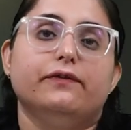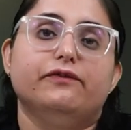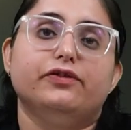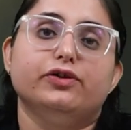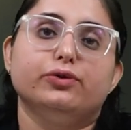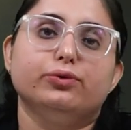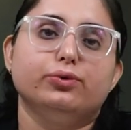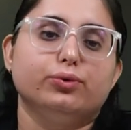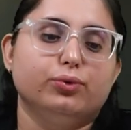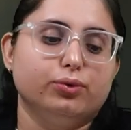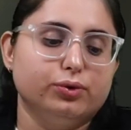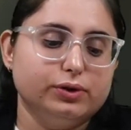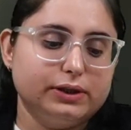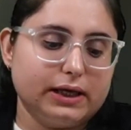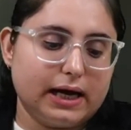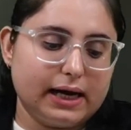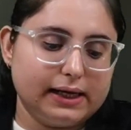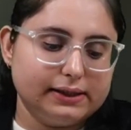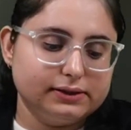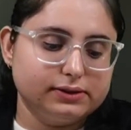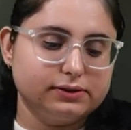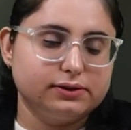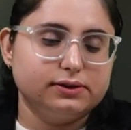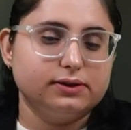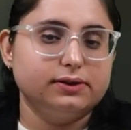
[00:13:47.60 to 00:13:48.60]
If you know the
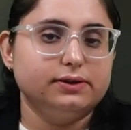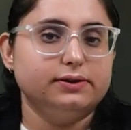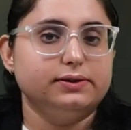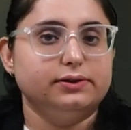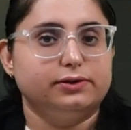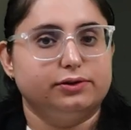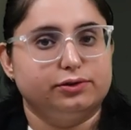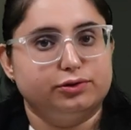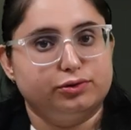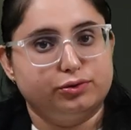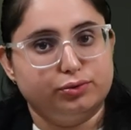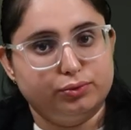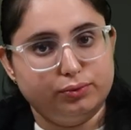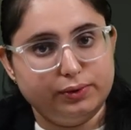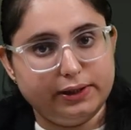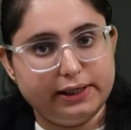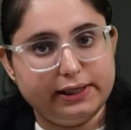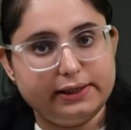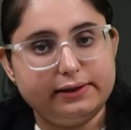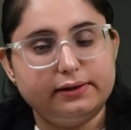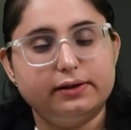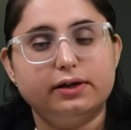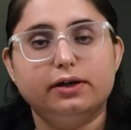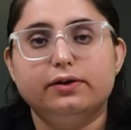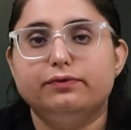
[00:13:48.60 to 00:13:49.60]
answer, do
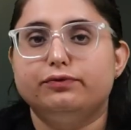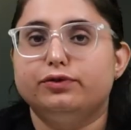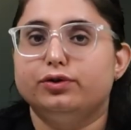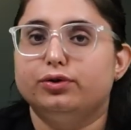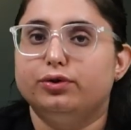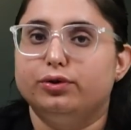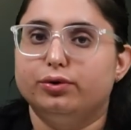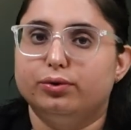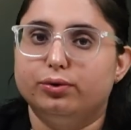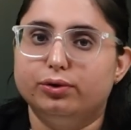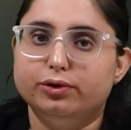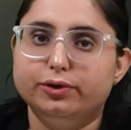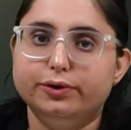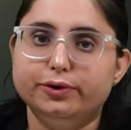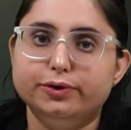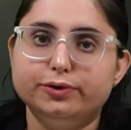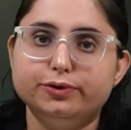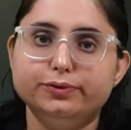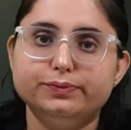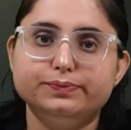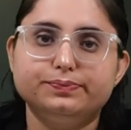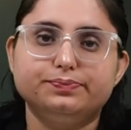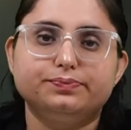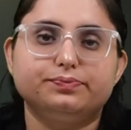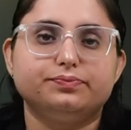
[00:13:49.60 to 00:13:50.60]
it. If you don't
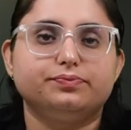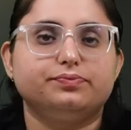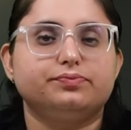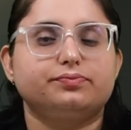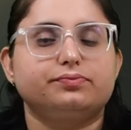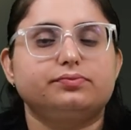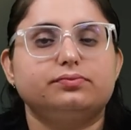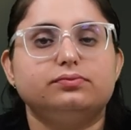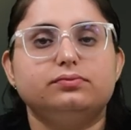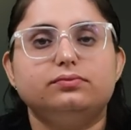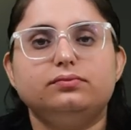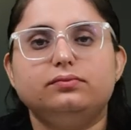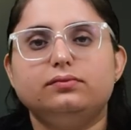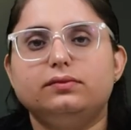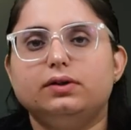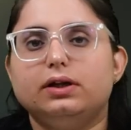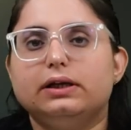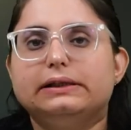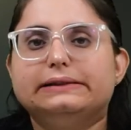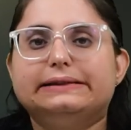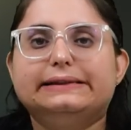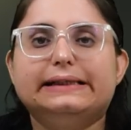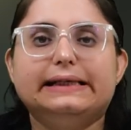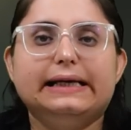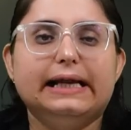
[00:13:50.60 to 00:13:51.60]
know,
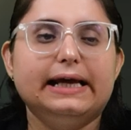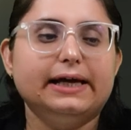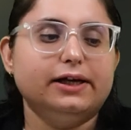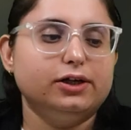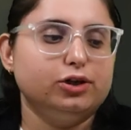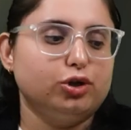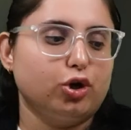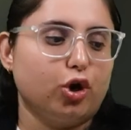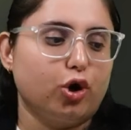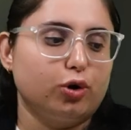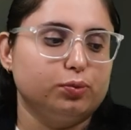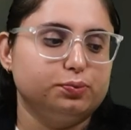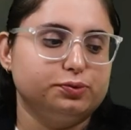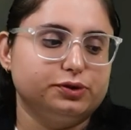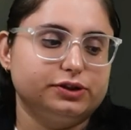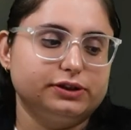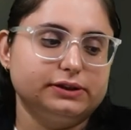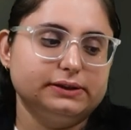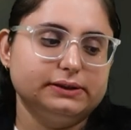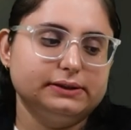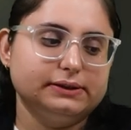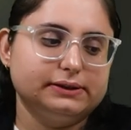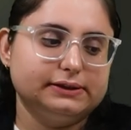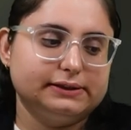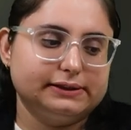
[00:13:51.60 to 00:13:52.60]
select
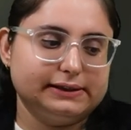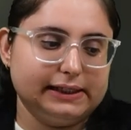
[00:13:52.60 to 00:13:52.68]
option